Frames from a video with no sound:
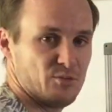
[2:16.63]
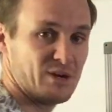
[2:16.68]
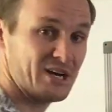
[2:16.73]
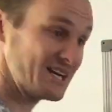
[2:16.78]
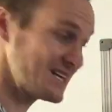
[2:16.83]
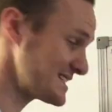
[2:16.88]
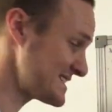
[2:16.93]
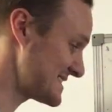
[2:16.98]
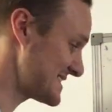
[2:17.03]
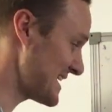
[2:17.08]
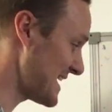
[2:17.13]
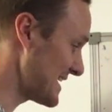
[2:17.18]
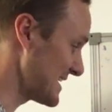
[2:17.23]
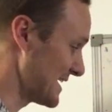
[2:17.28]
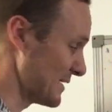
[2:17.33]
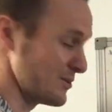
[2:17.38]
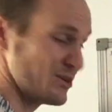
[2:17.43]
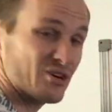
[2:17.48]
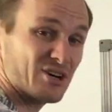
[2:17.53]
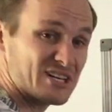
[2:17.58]
We're going to start
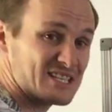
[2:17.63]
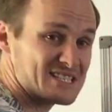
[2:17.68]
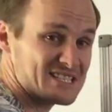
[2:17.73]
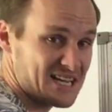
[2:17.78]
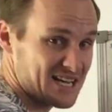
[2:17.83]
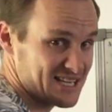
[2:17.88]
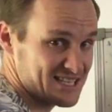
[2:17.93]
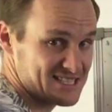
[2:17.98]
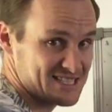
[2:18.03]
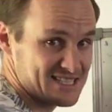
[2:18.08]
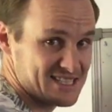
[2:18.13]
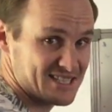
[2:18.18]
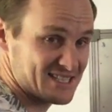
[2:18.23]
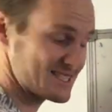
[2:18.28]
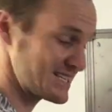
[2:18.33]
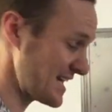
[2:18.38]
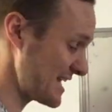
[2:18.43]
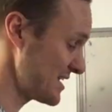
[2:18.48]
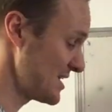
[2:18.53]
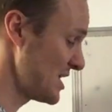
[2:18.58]
here. We're not going to start at the sizzling
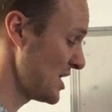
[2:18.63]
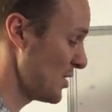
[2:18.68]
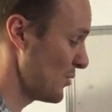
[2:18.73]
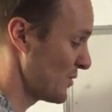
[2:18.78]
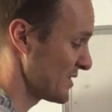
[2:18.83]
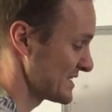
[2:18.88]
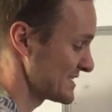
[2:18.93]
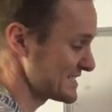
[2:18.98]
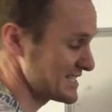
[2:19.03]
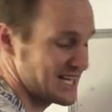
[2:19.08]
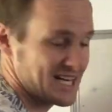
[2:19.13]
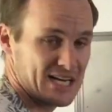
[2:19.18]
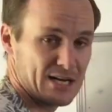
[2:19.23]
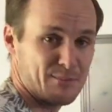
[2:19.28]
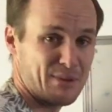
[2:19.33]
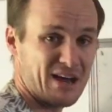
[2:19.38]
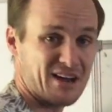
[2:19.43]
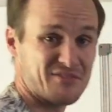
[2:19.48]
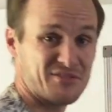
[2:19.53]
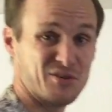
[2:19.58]
start. We're going to start at our
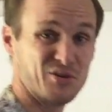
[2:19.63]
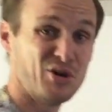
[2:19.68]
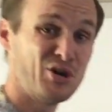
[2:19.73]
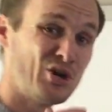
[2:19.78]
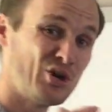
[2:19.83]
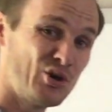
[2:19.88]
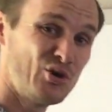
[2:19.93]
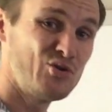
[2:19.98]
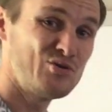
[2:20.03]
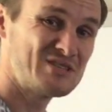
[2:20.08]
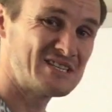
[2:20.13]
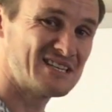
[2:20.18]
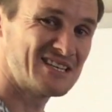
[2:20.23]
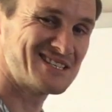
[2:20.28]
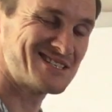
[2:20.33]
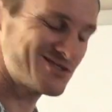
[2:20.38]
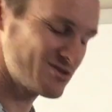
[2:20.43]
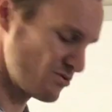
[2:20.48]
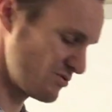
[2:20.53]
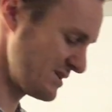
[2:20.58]
backfill. Who's in the
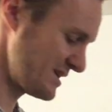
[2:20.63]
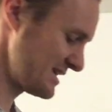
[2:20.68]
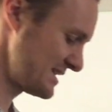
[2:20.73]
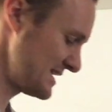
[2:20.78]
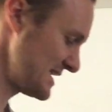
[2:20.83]
story?